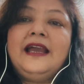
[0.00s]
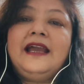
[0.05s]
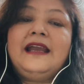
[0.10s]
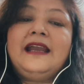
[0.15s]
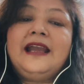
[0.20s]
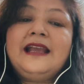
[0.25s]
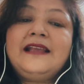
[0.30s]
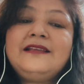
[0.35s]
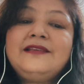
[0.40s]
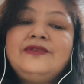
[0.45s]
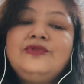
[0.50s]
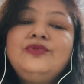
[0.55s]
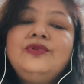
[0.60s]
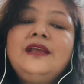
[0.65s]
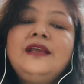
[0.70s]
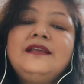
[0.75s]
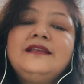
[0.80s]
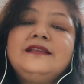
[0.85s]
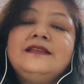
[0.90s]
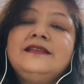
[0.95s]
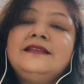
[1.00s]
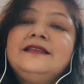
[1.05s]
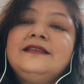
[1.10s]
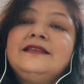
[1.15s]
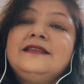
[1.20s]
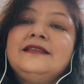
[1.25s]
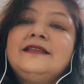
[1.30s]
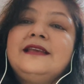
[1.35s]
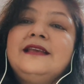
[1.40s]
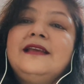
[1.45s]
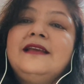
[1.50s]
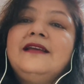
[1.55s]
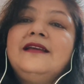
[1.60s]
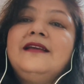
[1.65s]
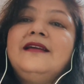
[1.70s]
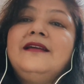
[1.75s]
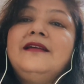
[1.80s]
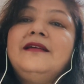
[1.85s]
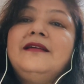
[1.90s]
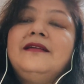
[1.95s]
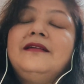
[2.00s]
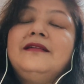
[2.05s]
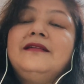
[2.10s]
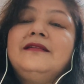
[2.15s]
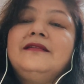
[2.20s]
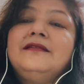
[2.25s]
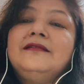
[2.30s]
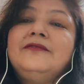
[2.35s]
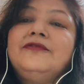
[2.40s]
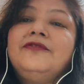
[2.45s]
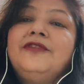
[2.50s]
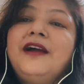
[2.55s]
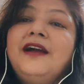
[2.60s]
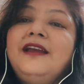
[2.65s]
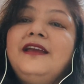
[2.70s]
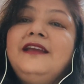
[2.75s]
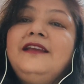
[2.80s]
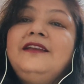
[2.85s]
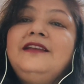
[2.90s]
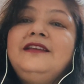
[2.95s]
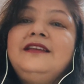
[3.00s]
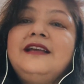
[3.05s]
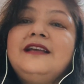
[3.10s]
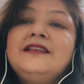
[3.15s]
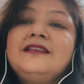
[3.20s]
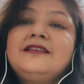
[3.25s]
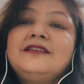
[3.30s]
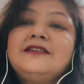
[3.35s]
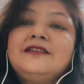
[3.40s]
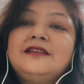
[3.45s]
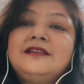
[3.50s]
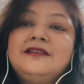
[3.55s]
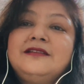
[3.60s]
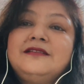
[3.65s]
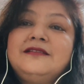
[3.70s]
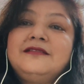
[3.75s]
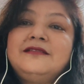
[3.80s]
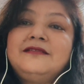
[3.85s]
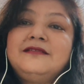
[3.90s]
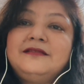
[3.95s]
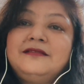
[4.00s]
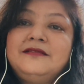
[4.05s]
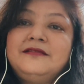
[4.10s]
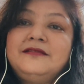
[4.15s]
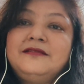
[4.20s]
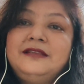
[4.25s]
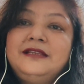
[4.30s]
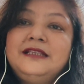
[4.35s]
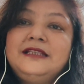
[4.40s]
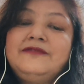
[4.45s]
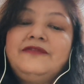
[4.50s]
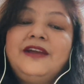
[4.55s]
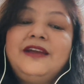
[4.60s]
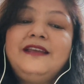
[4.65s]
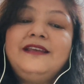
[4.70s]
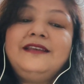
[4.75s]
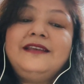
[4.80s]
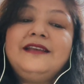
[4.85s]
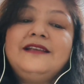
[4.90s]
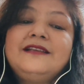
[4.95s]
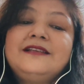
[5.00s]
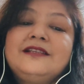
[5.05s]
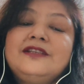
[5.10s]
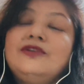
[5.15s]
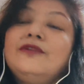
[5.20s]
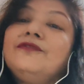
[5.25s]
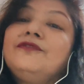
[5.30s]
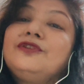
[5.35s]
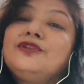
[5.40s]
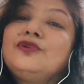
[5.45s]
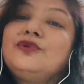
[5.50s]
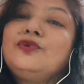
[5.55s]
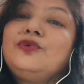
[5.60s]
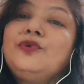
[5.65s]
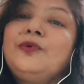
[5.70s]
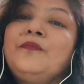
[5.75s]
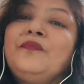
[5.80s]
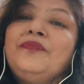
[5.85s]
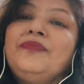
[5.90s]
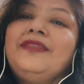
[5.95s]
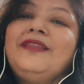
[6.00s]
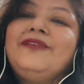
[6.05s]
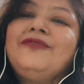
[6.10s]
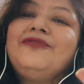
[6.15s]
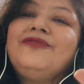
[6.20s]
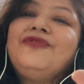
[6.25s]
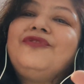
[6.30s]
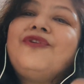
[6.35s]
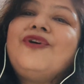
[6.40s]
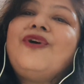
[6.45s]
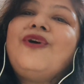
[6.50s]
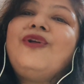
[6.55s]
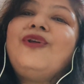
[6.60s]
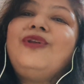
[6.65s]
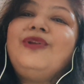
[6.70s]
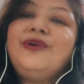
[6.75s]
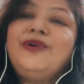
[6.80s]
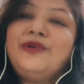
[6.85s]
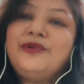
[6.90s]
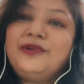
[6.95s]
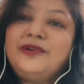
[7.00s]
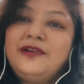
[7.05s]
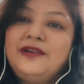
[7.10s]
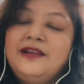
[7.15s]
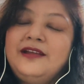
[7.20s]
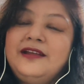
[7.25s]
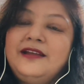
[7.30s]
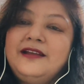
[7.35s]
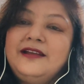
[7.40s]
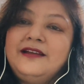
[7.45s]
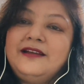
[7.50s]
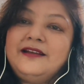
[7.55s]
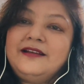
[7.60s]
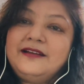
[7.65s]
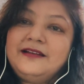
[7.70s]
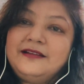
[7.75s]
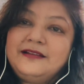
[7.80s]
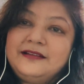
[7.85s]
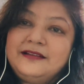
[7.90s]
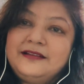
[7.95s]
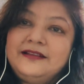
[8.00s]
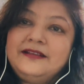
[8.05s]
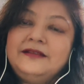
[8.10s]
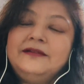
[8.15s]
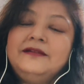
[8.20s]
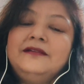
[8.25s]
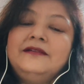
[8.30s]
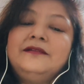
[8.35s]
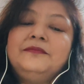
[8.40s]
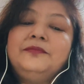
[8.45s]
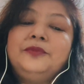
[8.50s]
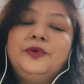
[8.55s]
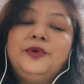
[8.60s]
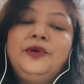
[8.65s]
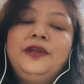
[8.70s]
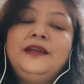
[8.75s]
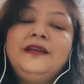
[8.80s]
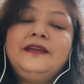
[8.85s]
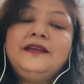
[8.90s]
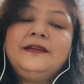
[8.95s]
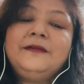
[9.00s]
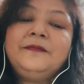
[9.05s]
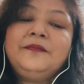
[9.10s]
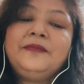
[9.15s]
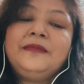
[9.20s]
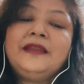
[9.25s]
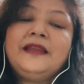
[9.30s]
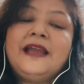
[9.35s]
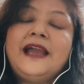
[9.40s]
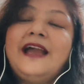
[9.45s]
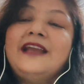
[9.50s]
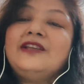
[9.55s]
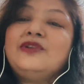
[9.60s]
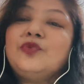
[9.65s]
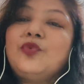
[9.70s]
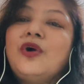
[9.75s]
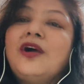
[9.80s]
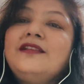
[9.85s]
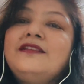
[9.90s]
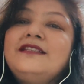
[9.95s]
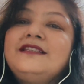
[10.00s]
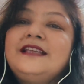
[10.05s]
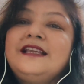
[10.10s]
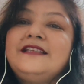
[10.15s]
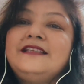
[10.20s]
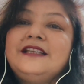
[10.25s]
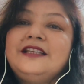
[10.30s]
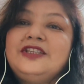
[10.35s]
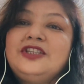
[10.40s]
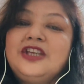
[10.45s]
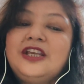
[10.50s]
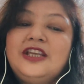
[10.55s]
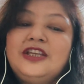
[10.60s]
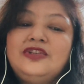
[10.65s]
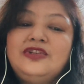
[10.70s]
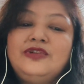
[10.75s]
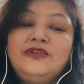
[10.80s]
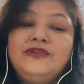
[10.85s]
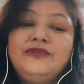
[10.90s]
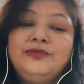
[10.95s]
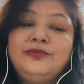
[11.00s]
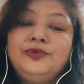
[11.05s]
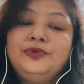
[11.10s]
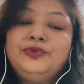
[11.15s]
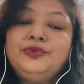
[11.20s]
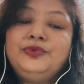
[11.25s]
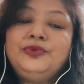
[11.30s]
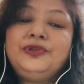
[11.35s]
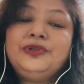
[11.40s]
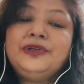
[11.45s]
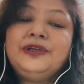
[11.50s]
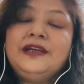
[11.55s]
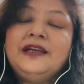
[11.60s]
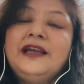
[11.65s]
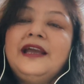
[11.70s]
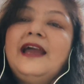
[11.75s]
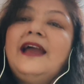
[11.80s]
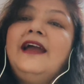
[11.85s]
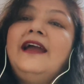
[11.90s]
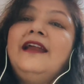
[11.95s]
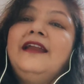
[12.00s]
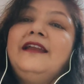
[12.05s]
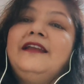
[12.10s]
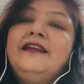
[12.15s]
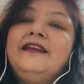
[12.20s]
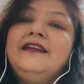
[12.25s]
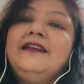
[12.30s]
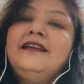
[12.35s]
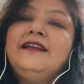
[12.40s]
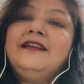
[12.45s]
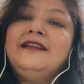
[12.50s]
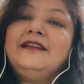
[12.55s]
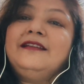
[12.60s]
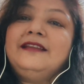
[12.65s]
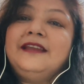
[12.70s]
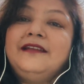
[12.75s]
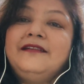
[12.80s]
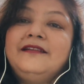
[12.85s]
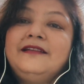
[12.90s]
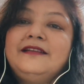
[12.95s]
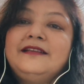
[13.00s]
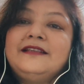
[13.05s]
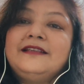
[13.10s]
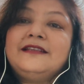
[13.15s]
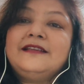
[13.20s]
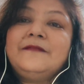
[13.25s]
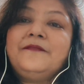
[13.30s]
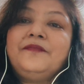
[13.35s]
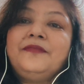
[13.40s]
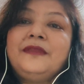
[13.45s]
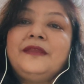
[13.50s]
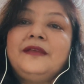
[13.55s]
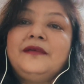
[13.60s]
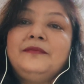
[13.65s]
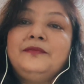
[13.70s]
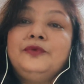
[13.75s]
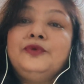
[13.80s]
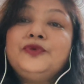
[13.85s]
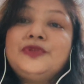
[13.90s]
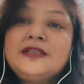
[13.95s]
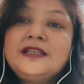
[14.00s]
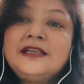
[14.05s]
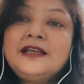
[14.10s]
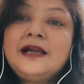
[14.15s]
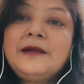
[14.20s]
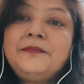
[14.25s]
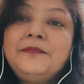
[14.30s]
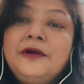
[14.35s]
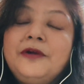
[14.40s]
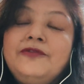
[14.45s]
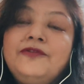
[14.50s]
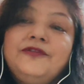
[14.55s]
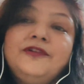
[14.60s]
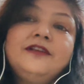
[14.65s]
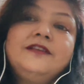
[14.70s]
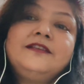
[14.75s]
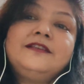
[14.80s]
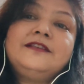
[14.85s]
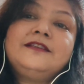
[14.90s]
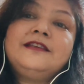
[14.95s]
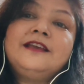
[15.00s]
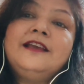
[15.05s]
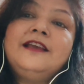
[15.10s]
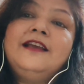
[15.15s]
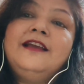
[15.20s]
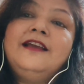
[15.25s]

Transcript: And as soon as this fine dust, these fine dusts of snow, they fall on the poet. At once there's a change of mood and there is boosting up of his